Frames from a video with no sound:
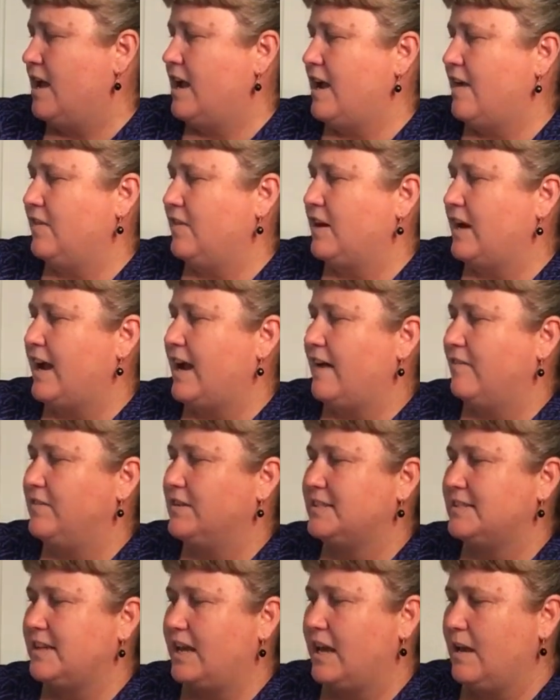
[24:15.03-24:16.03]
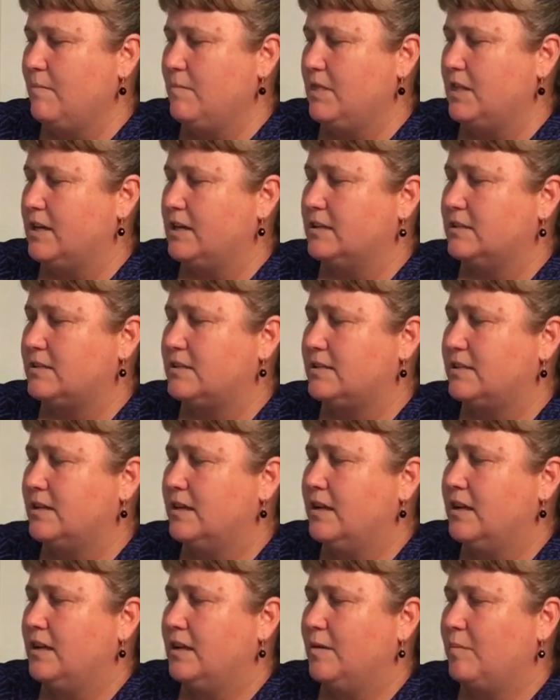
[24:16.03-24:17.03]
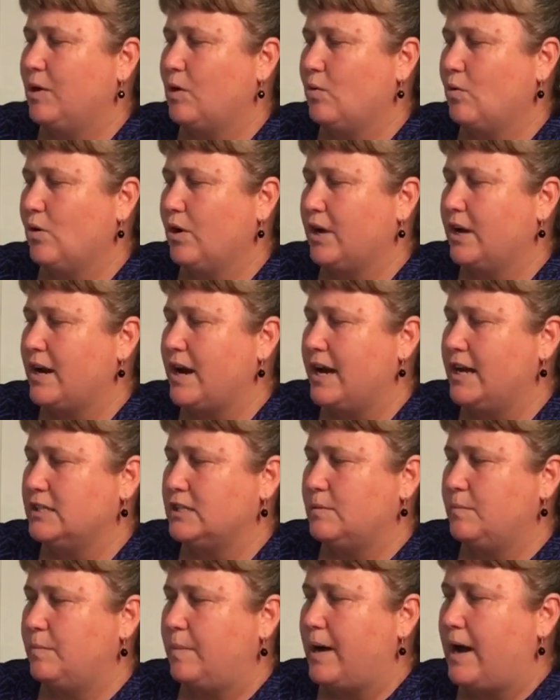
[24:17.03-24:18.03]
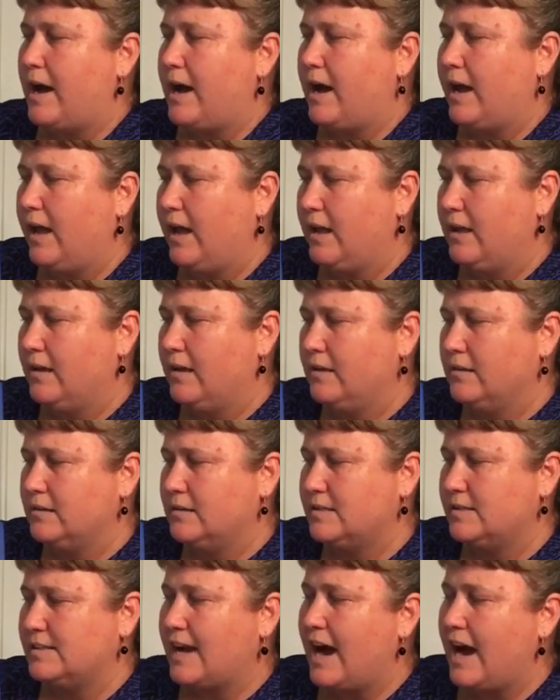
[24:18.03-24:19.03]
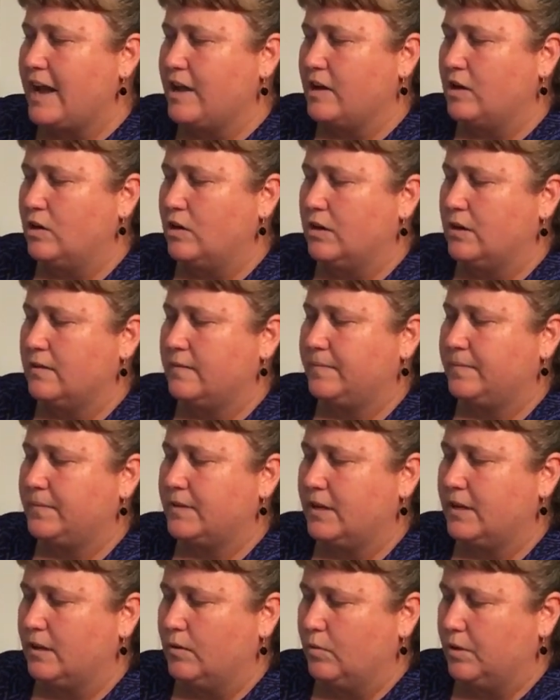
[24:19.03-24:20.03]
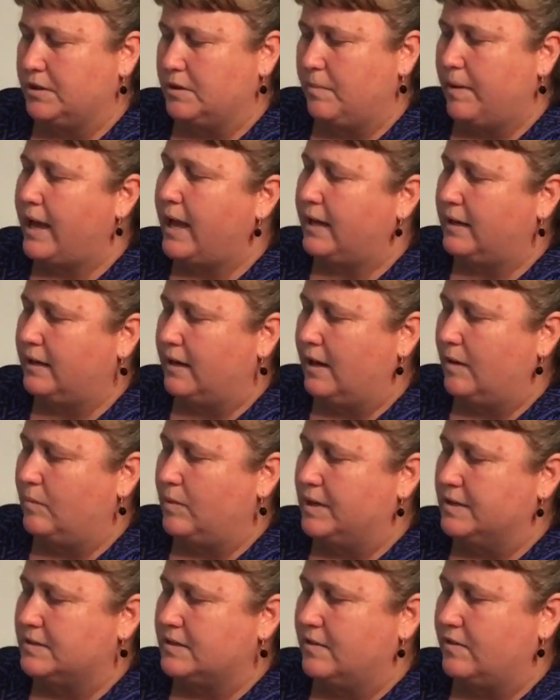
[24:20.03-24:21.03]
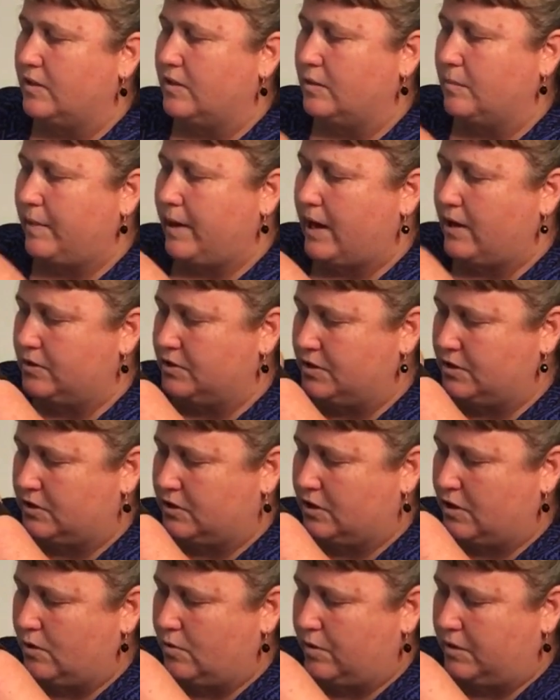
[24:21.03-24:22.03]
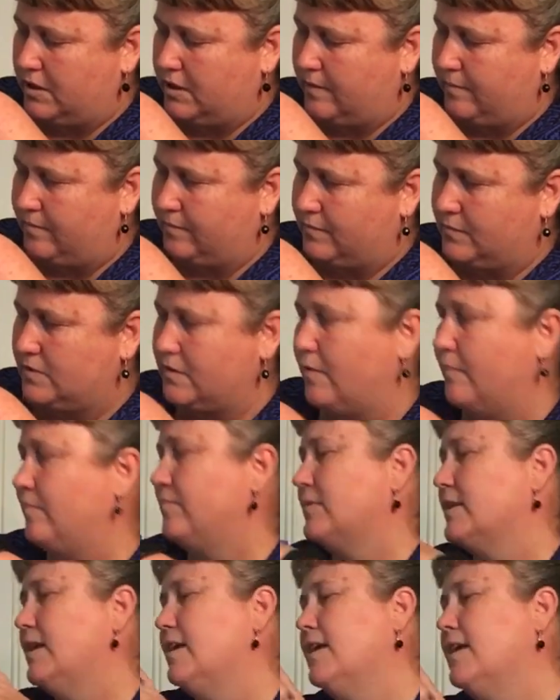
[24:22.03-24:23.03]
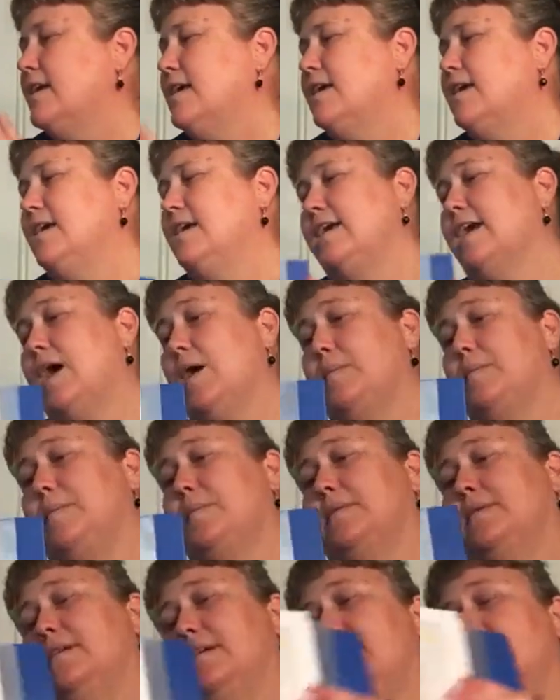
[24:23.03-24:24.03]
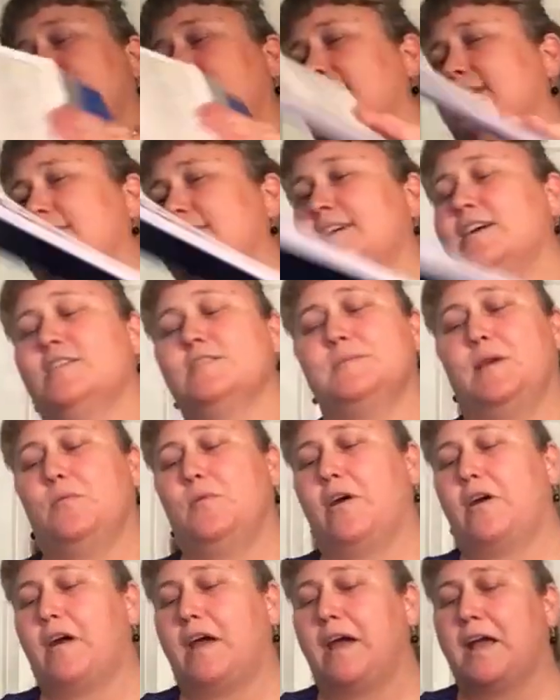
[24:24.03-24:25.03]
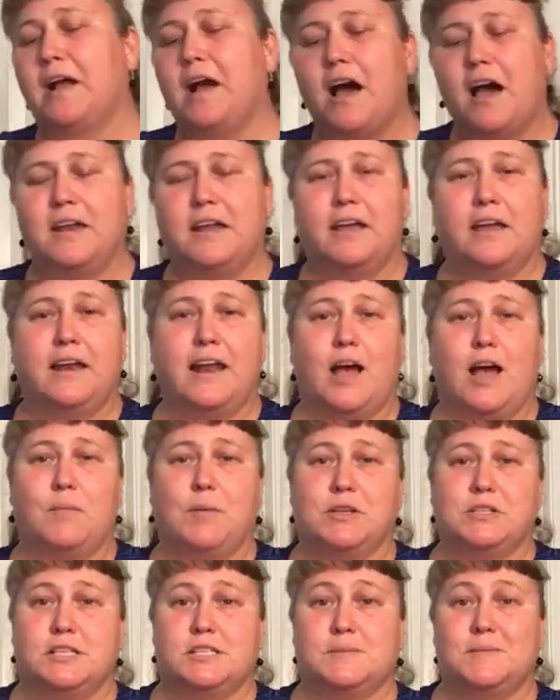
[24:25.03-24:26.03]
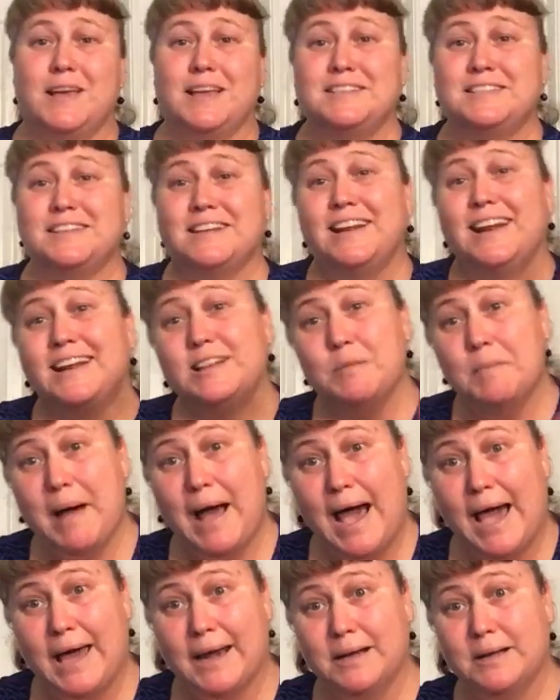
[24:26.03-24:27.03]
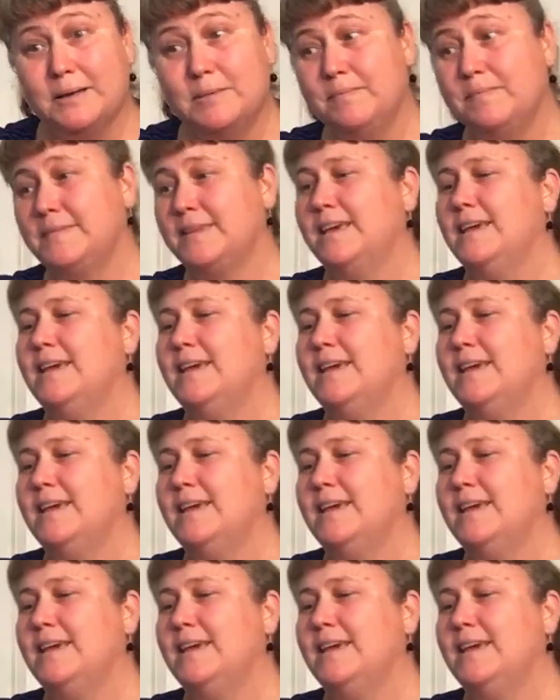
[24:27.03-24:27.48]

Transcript: And then I have the same list, but organized by style, like what the bag name is, and then the patterns just go with it. So, yep, yeah, it, it tells me where I got it, how much I spent, and then at the bottom,